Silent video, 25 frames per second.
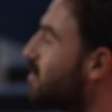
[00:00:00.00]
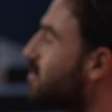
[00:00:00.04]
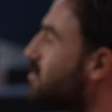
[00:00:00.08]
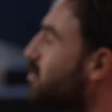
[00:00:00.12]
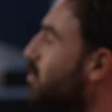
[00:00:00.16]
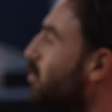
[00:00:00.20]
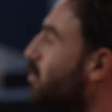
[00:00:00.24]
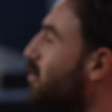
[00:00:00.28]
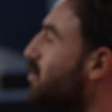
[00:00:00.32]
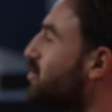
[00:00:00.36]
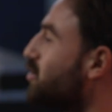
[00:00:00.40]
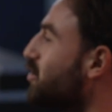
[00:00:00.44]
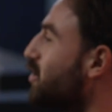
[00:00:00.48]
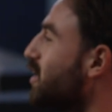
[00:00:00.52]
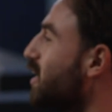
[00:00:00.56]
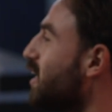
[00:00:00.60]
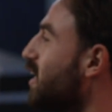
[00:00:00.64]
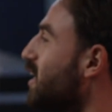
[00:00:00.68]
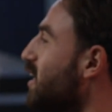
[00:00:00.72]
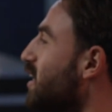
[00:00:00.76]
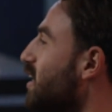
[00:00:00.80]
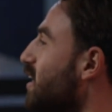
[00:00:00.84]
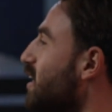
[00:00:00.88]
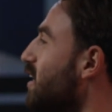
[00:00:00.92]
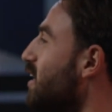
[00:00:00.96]
his Call of Duty,
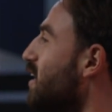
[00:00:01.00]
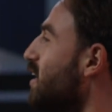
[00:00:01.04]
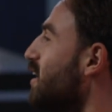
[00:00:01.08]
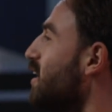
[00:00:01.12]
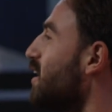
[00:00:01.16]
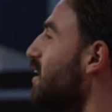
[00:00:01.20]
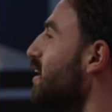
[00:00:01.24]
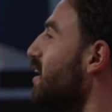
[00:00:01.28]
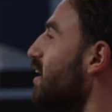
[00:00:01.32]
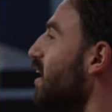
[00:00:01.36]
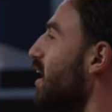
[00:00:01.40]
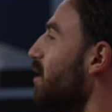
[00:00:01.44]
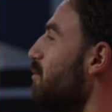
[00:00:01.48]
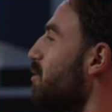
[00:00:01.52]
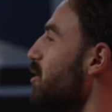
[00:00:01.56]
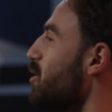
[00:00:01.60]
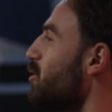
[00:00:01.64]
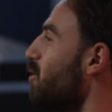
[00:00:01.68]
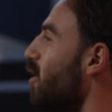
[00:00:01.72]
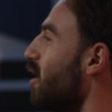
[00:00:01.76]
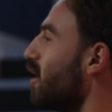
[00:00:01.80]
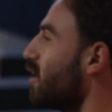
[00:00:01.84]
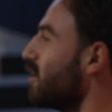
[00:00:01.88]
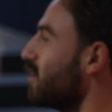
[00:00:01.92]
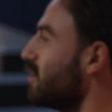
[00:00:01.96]
it'll be
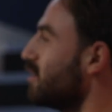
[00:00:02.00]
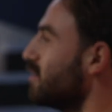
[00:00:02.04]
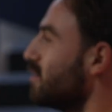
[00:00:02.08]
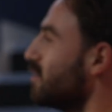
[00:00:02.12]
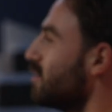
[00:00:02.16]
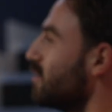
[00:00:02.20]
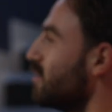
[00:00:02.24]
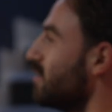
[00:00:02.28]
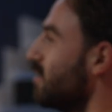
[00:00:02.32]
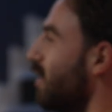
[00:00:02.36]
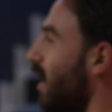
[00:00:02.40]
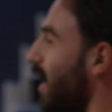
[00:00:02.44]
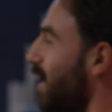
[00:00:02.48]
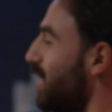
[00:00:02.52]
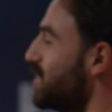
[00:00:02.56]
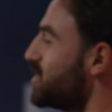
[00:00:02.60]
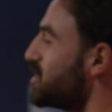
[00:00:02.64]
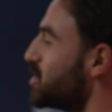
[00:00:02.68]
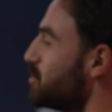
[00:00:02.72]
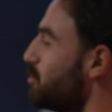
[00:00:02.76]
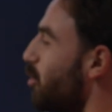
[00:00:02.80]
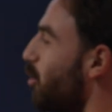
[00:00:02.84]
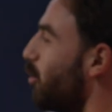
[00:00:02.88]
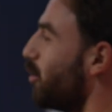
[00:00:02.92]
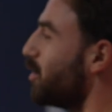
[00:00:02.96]
quite good. And he's
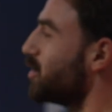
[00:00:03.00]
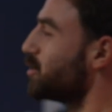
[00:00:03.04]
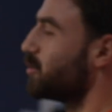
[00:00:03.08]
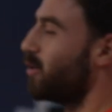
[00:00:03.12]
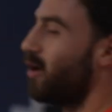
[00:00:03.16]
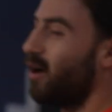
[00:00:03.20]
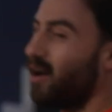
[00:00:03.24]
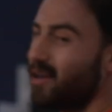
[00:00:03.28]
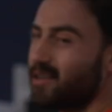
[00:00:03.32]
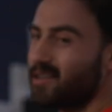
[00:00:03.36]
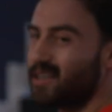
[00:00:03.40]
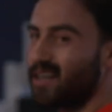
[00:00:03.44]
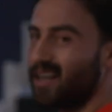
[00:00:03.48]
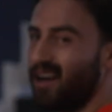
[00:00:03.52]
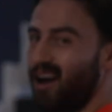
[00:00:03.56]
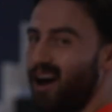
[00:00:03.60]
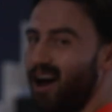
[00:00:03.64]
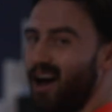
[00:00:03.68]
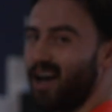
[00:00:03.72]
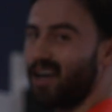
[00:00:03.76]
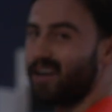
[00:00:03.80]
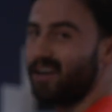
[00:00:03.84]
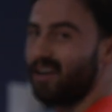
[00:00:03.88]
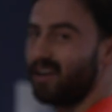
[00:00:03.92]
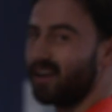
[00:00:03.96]
small as well, so he can
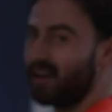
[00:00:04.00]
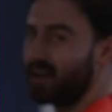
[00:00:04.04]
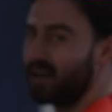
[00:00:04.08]
hide.